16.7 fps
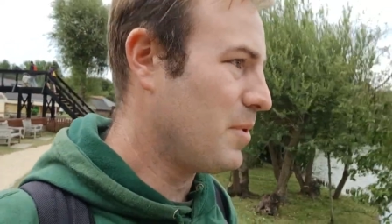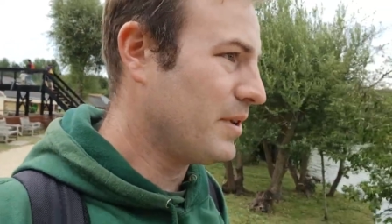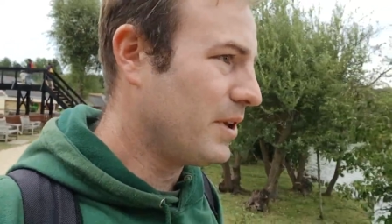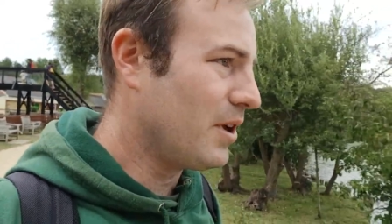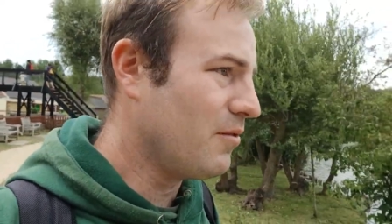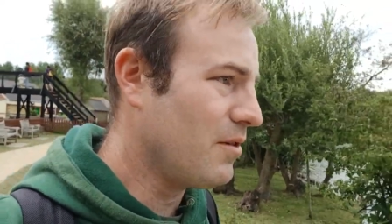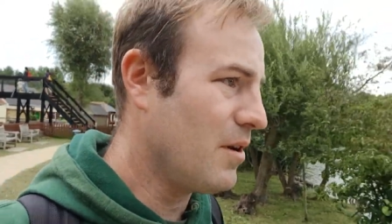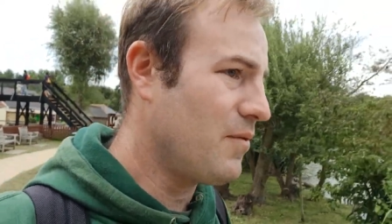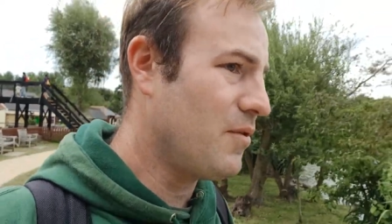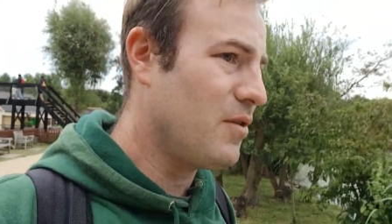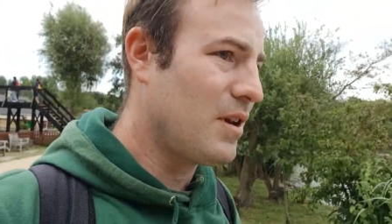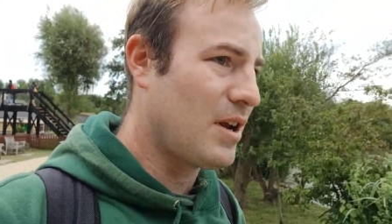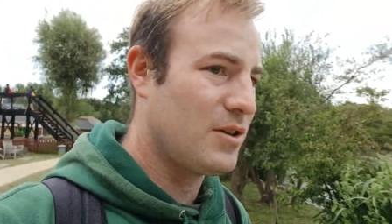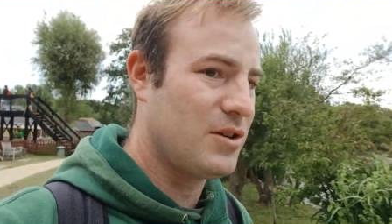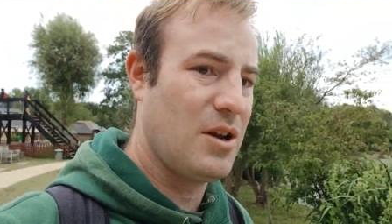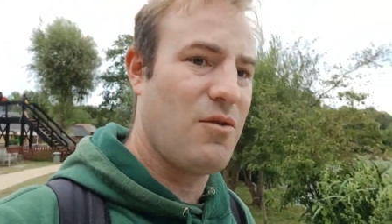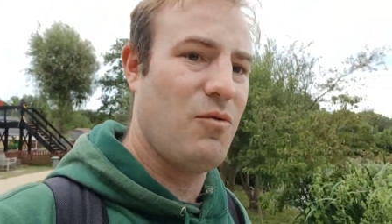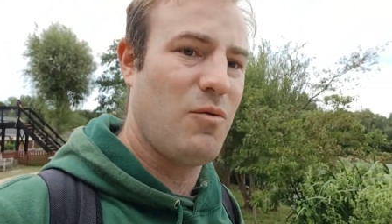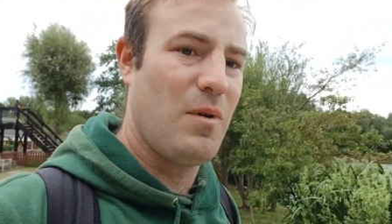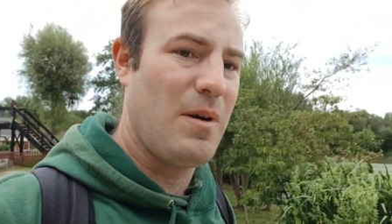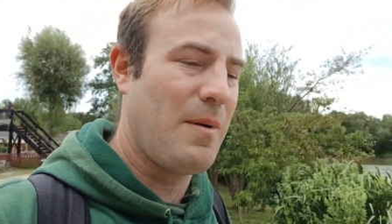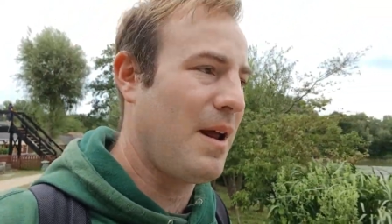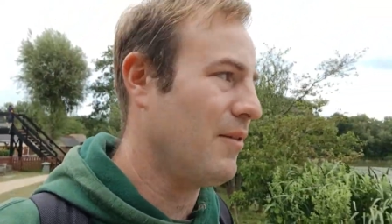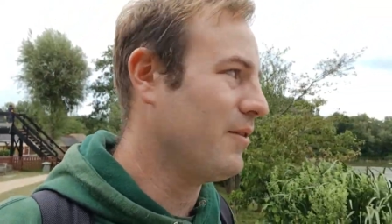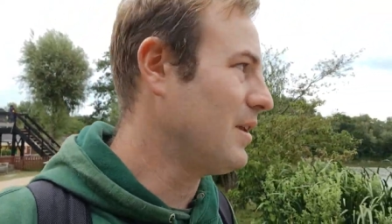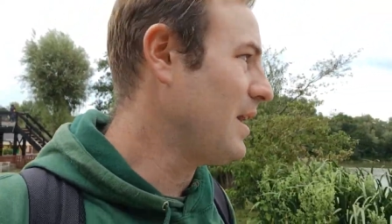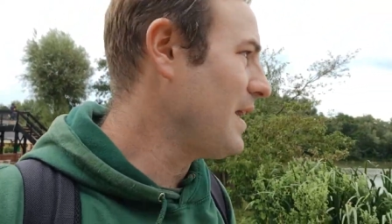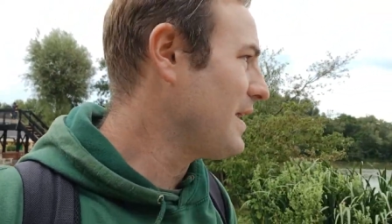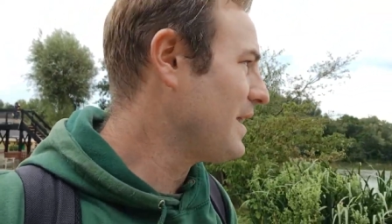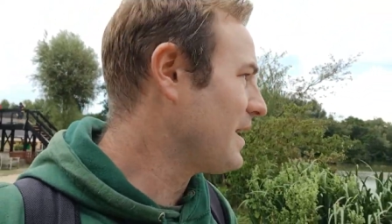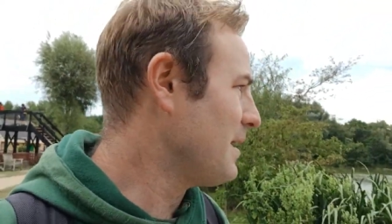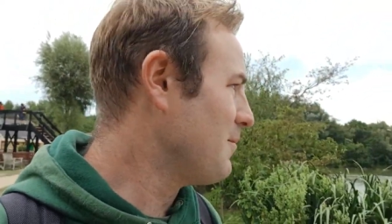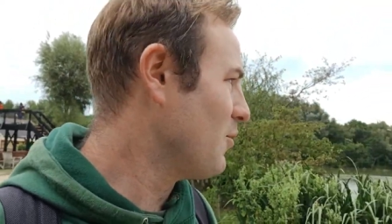I don't know if you can actually go all the way around the
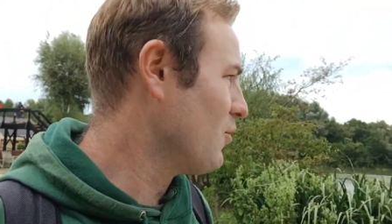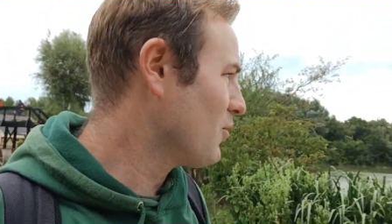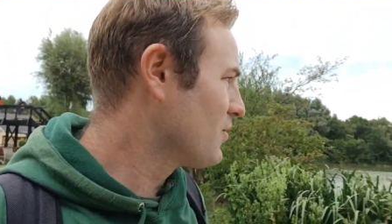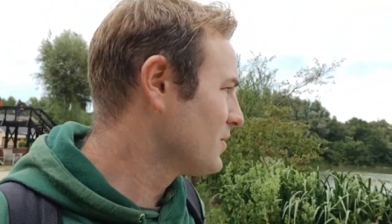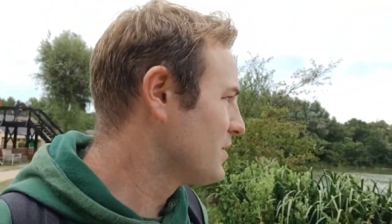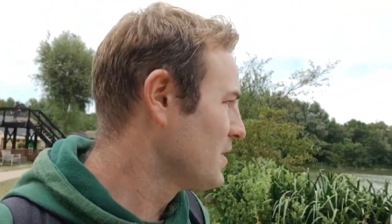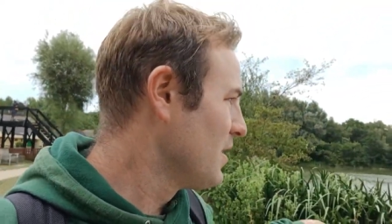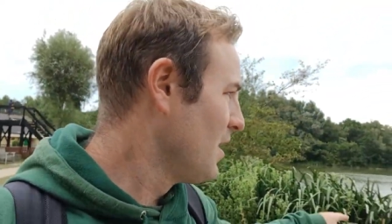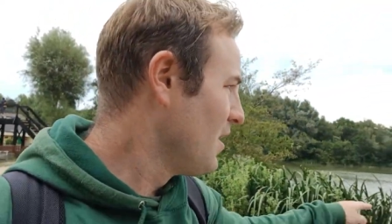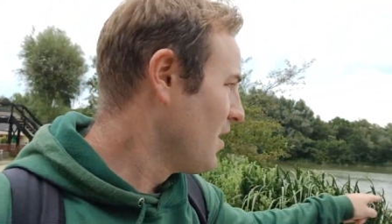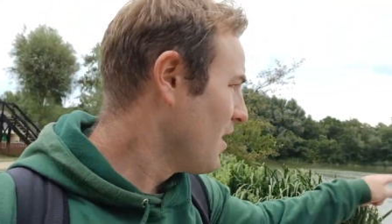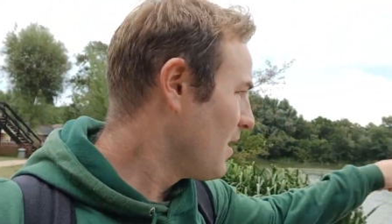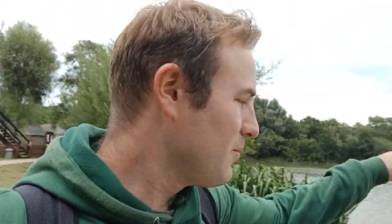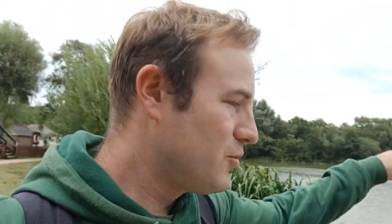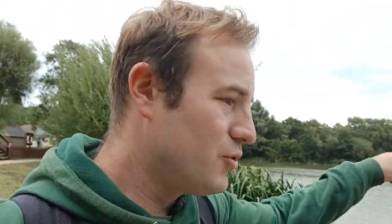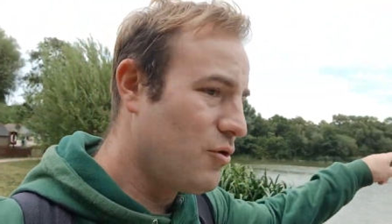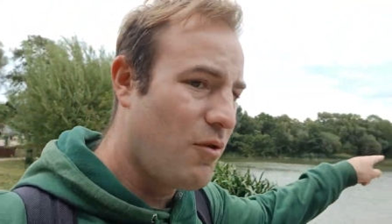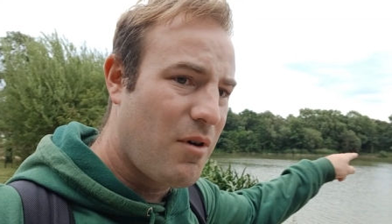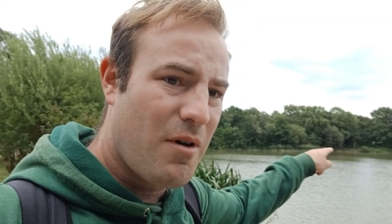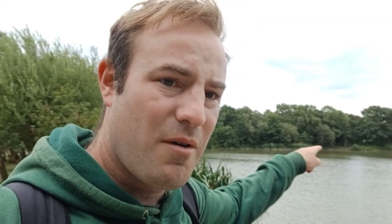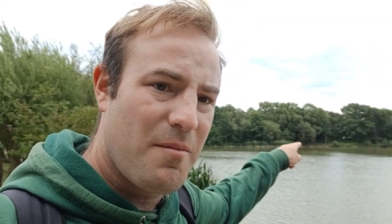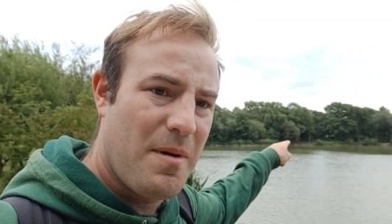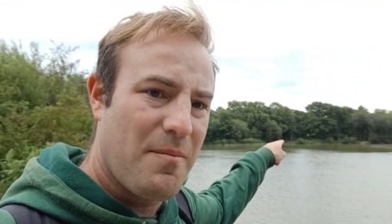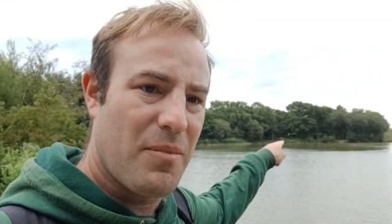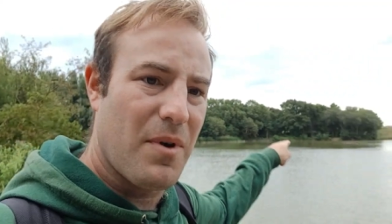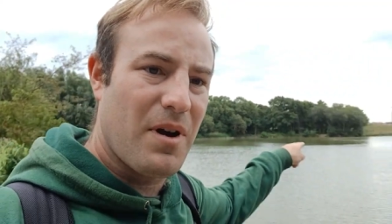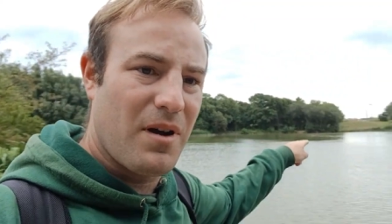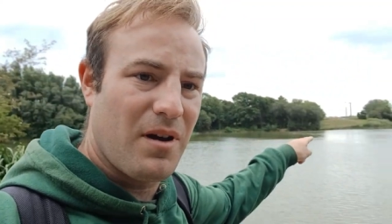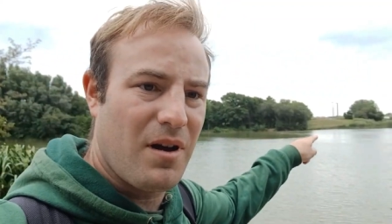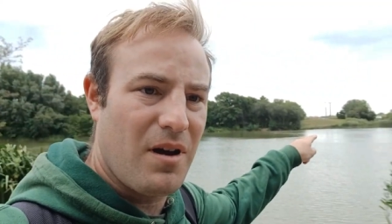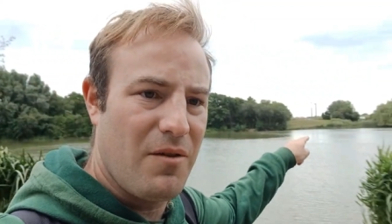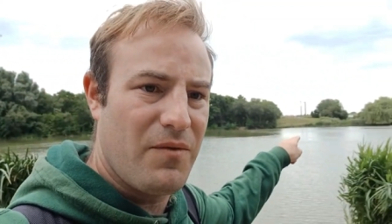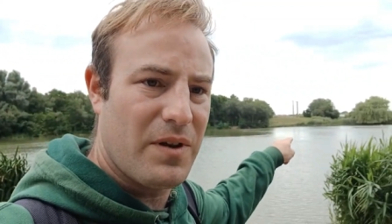lake anymore because I'm sure I remember
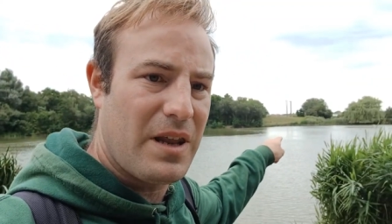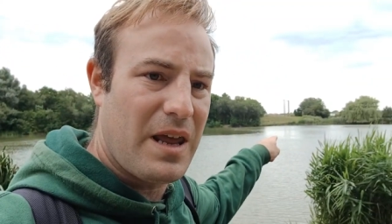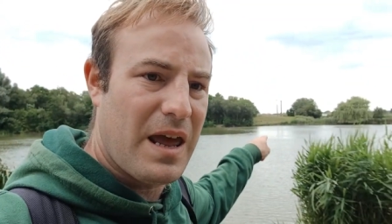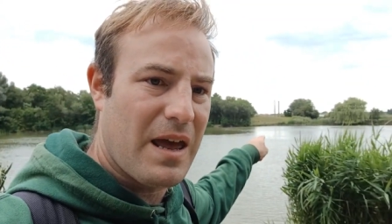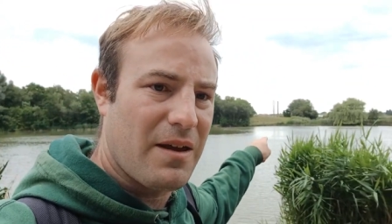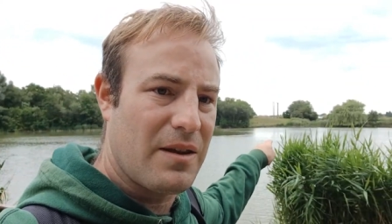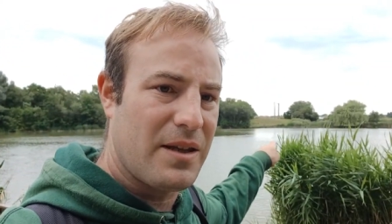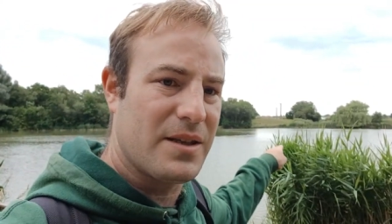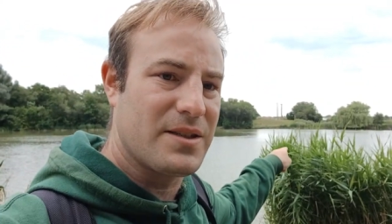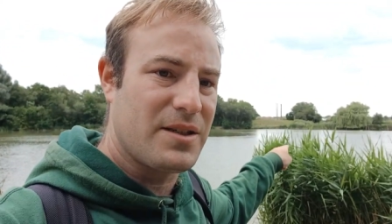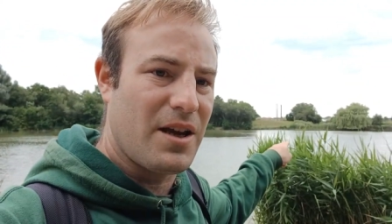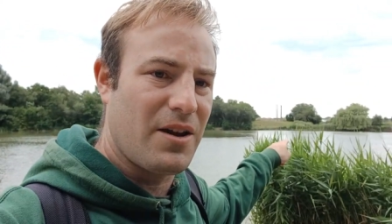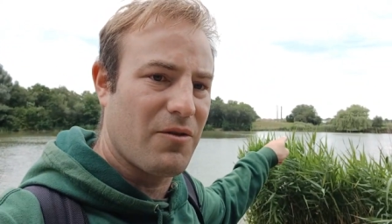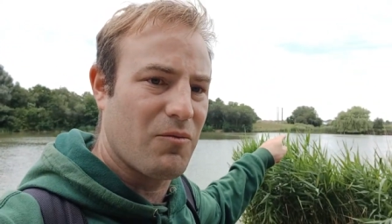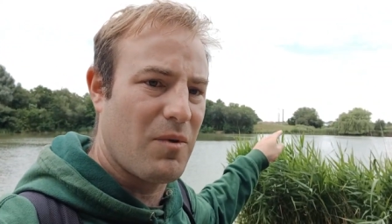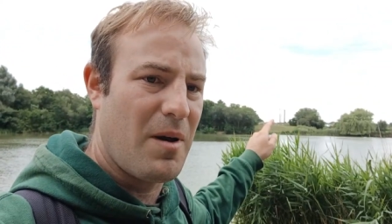over there there's a tunnel.